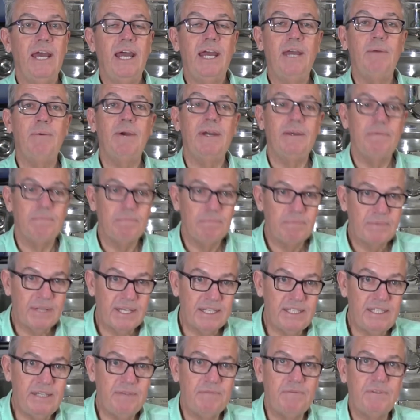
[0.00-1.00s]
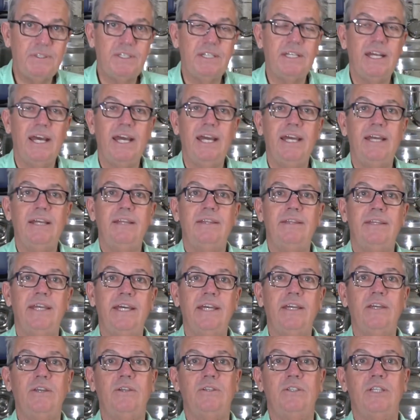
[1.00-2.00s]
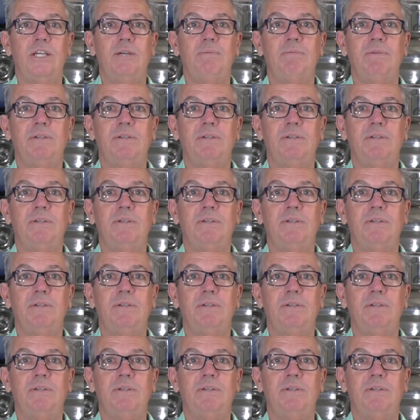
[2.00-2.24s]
Anyway, that's it for today. Thank you so